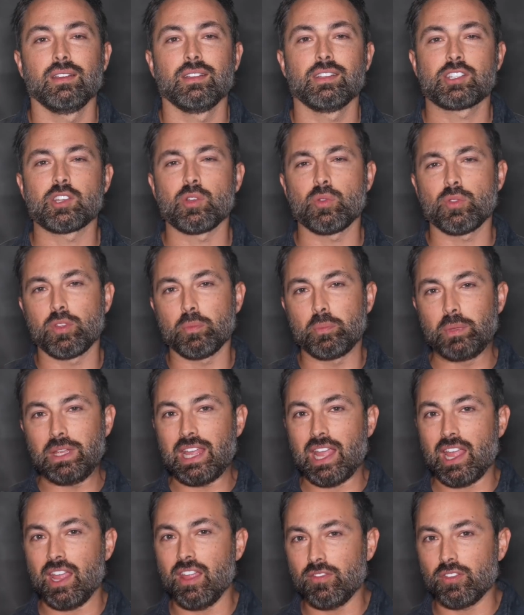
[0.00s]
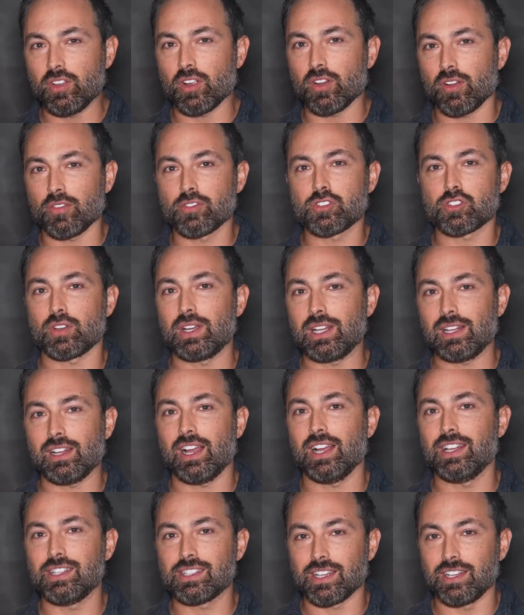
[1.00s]
So the behavior of straight
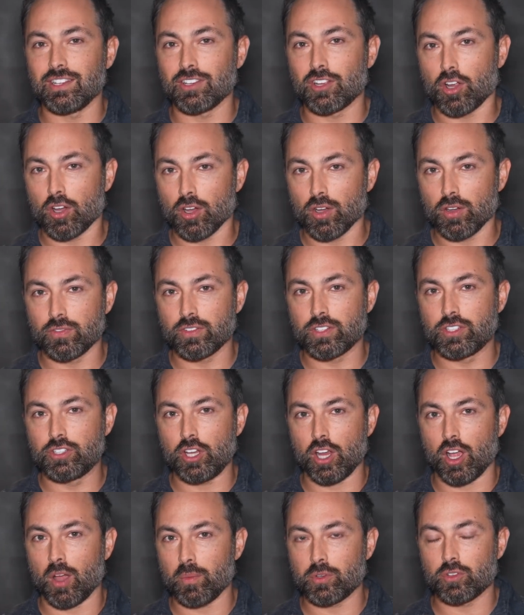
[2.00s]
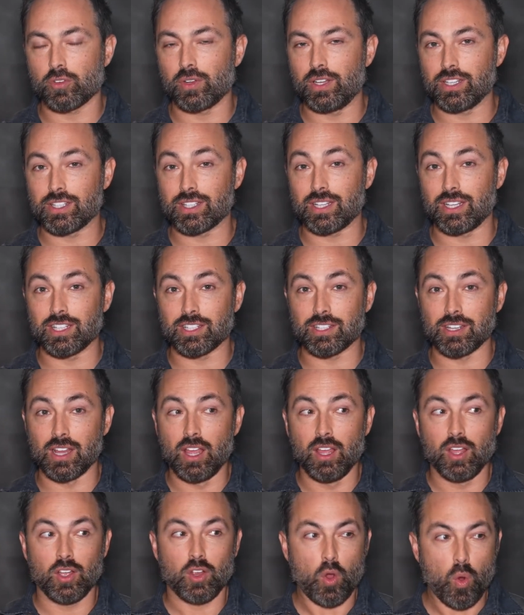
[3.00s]
lines in curved geometries is
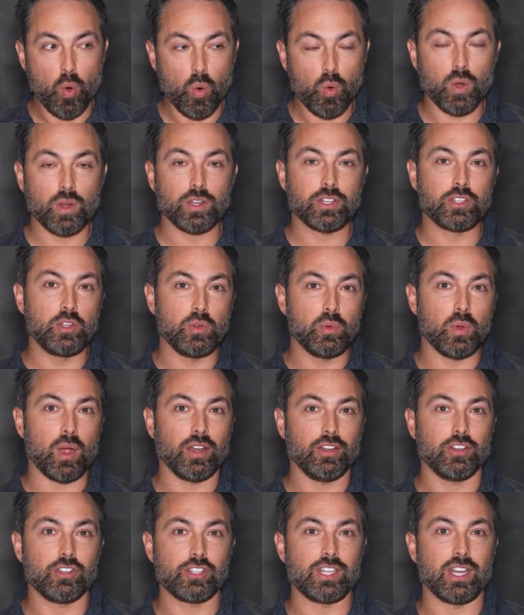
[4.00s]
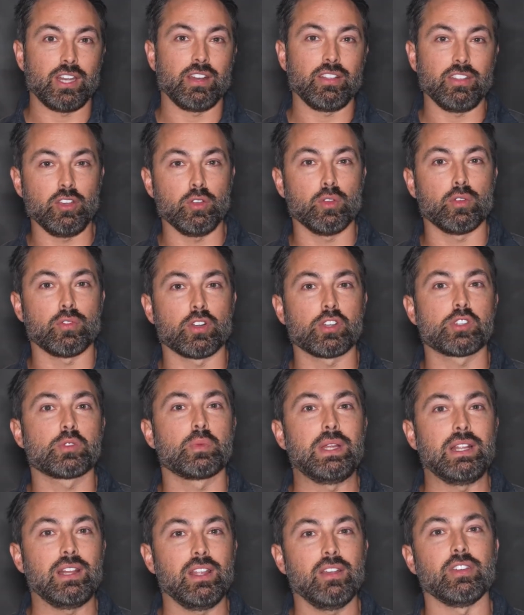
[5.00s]
core to understanding the universe
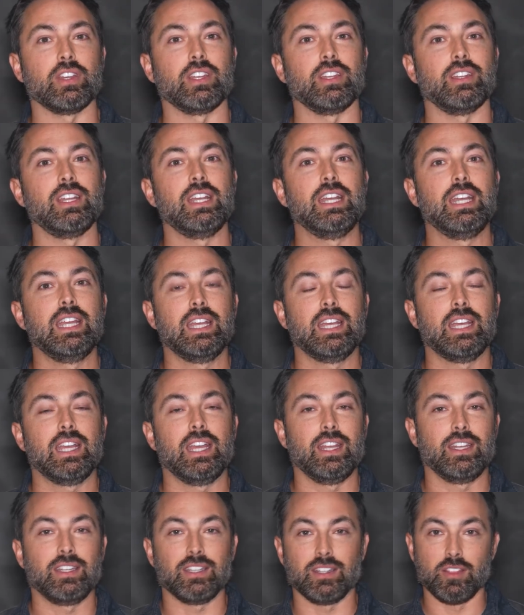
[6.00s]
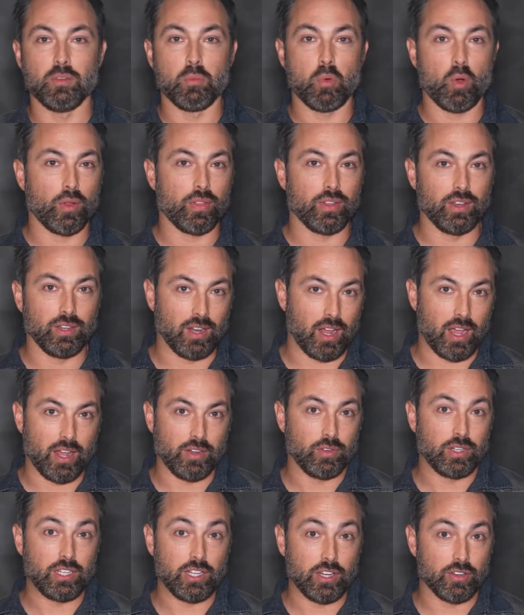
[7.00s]
we live in. And in the more than
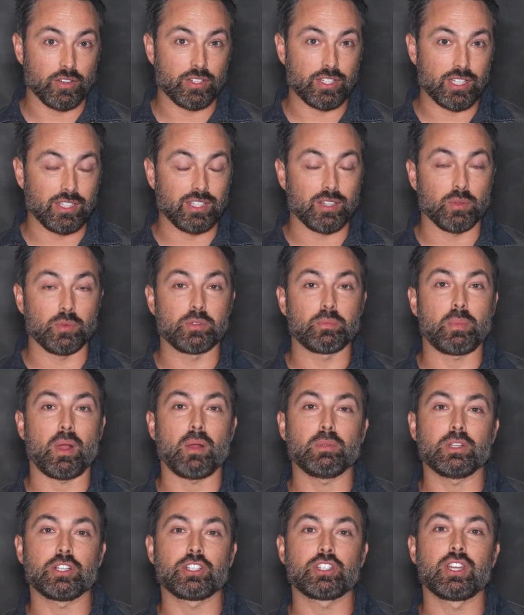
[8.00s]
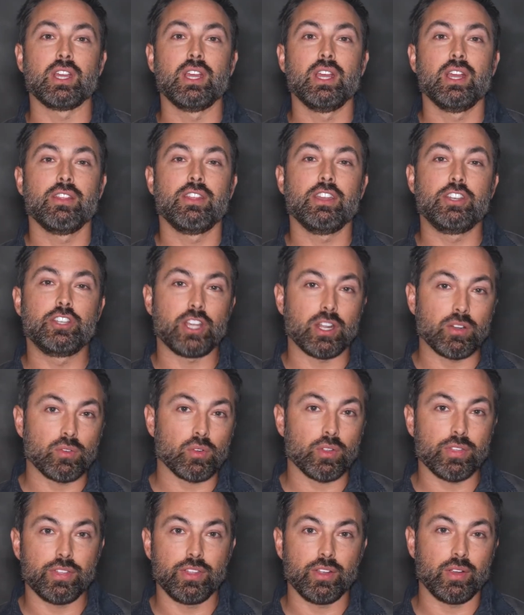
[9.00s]
100 years since it was published, the
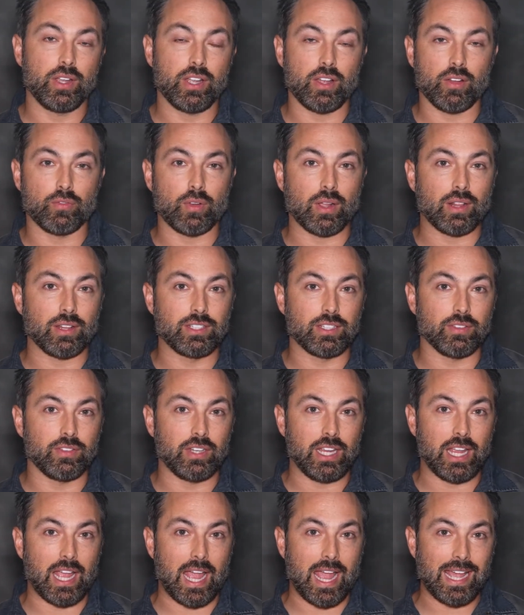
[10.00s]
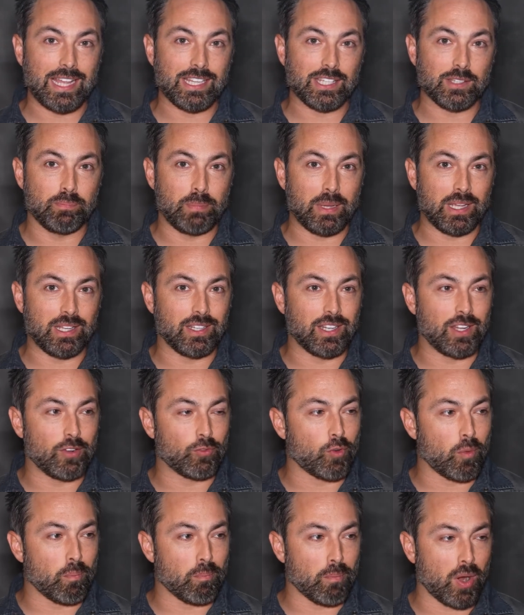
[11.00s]
general theory of relativity has been
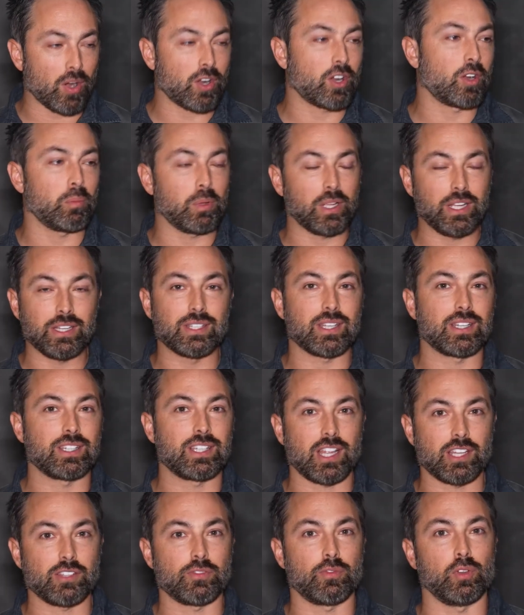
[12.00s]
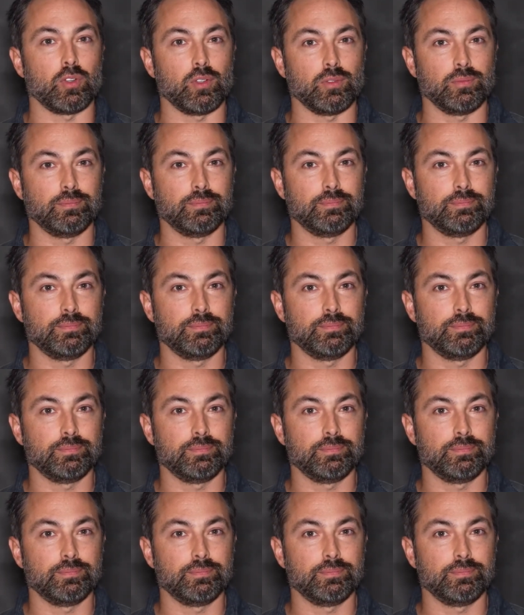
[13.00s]
remarkably successful.